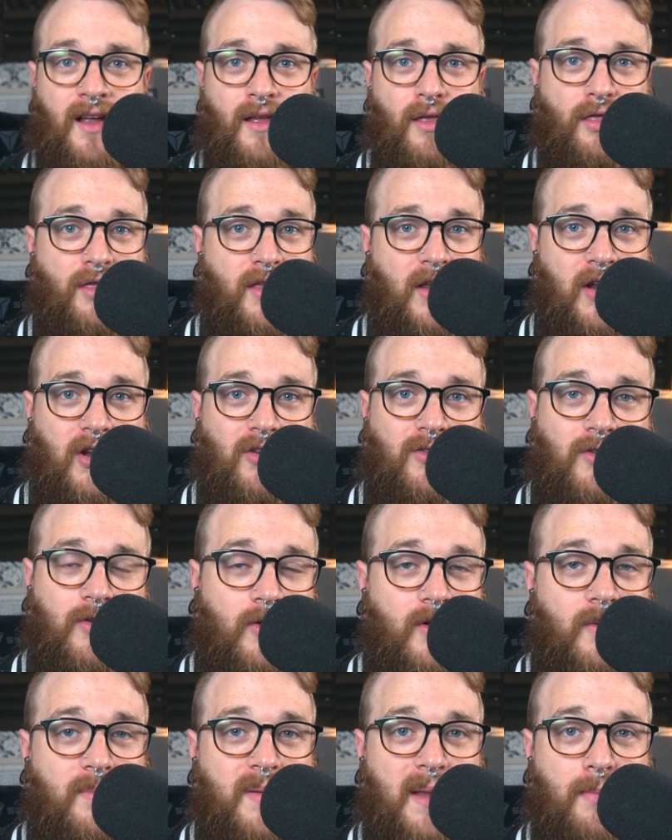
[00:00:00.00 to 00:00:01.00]
Think
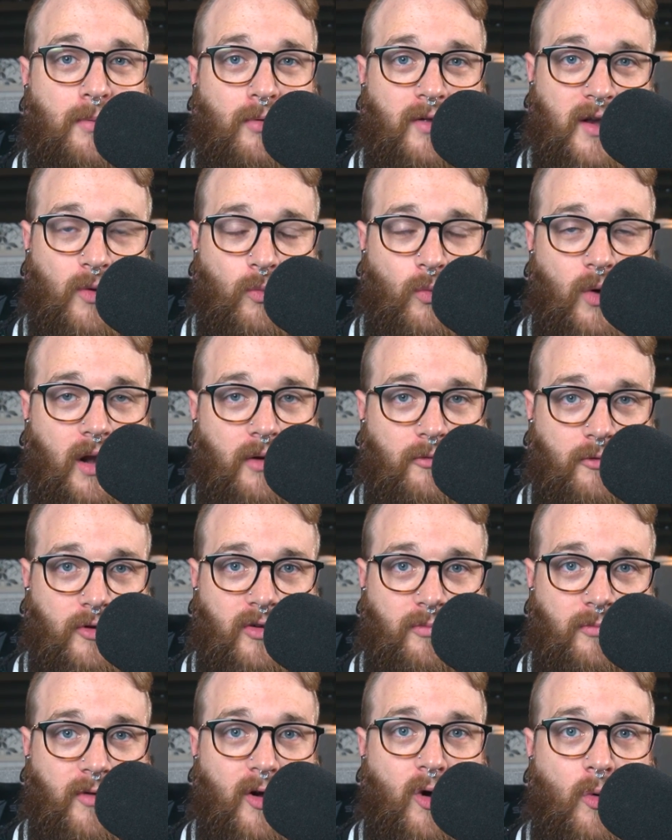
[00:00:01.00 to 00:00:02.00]
two people in one
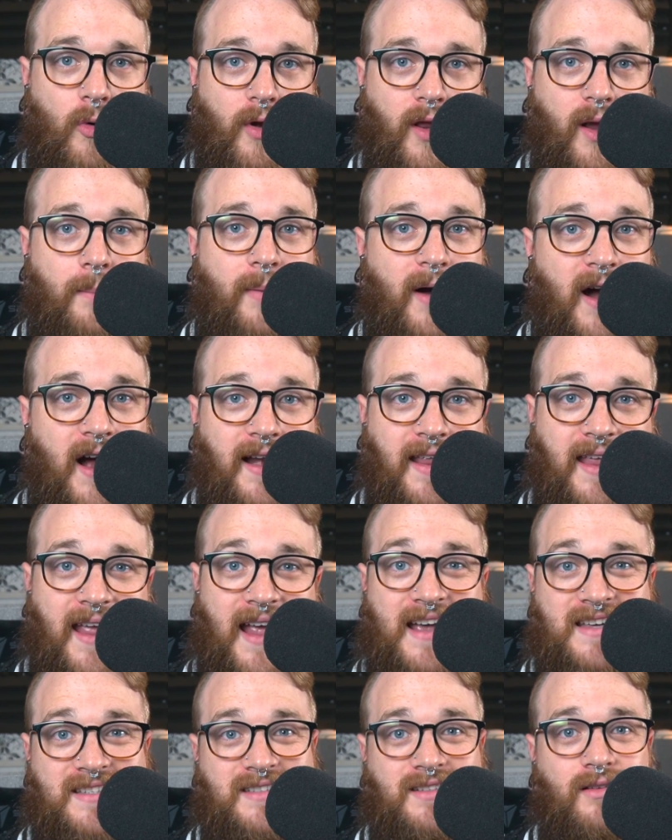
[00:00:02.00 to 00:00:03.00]
room recording a
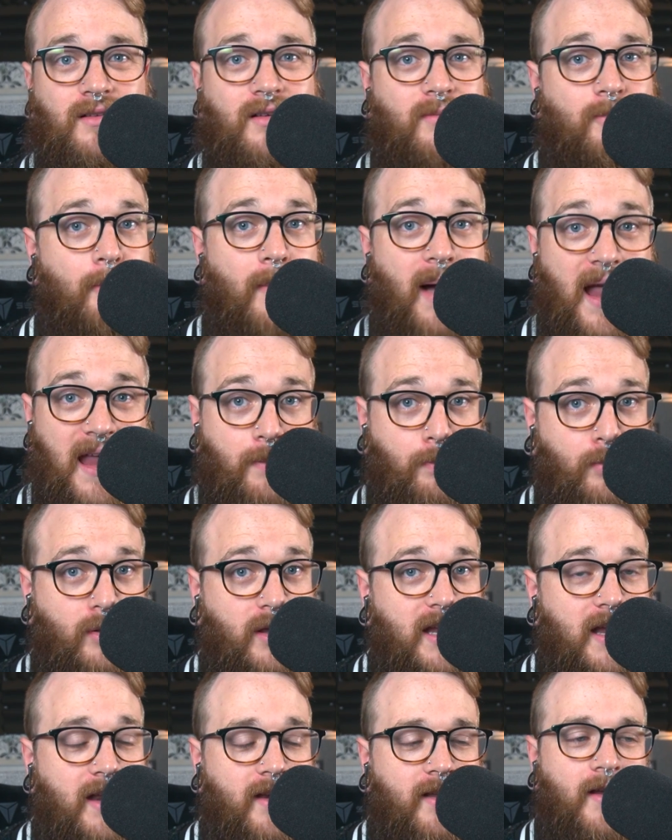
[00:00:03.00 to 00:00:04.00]
podcast. Mic
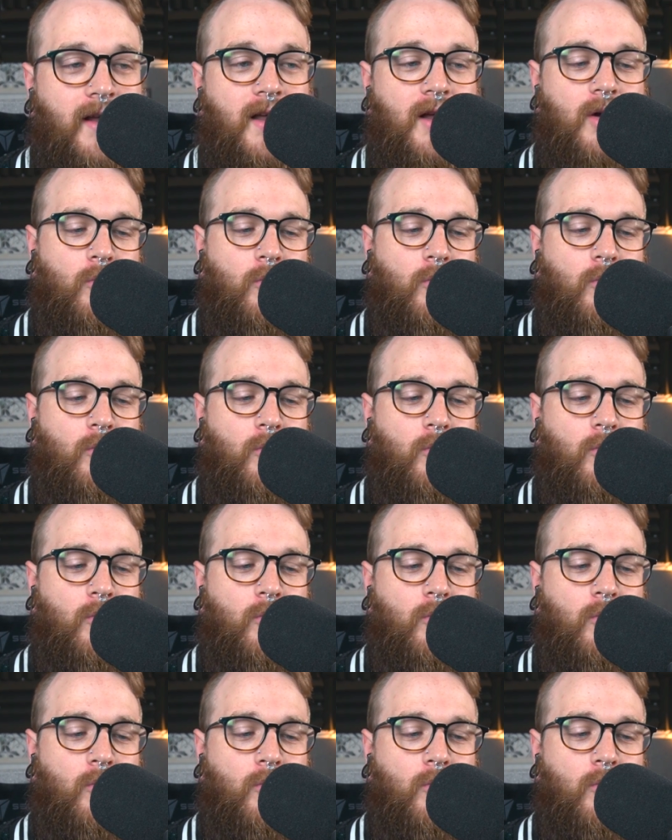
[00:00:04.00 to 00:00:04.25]
bleed.